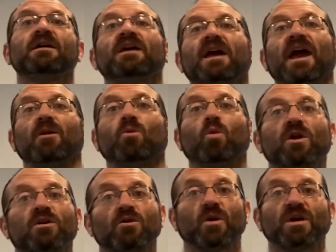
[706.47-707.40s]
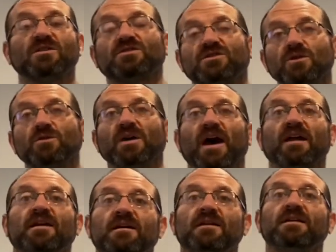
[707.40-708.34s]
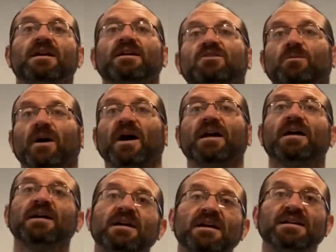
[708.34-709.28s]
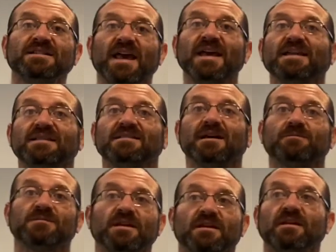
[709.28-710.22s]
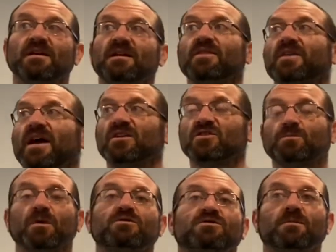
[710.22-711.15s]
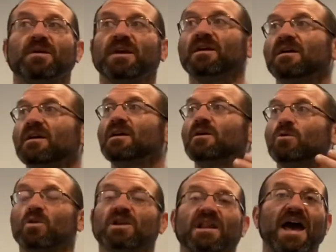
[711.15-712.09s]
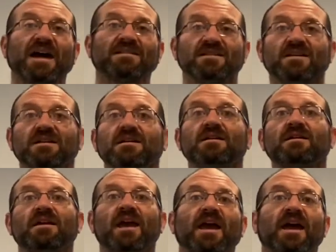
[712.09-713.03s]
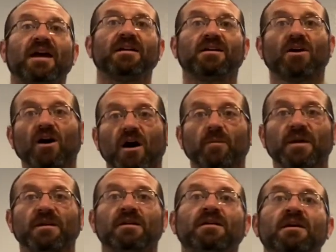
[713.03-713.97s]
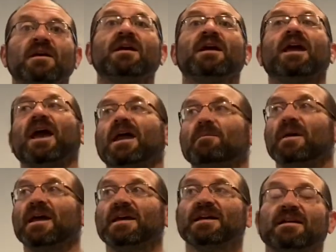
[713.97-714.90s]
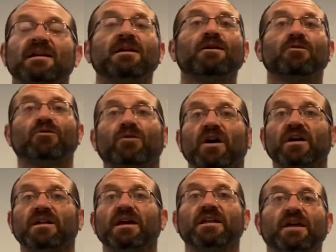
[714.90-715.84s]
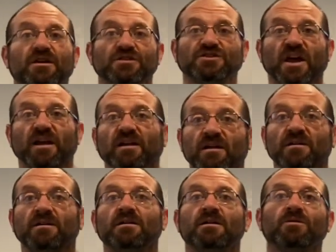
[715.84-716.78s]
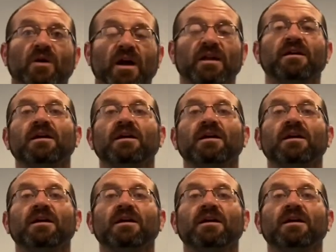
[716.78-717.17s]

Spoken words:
And one of the ways to do that is by taking something that is supposed to be relaxing and calming and make it fun and energetic, right?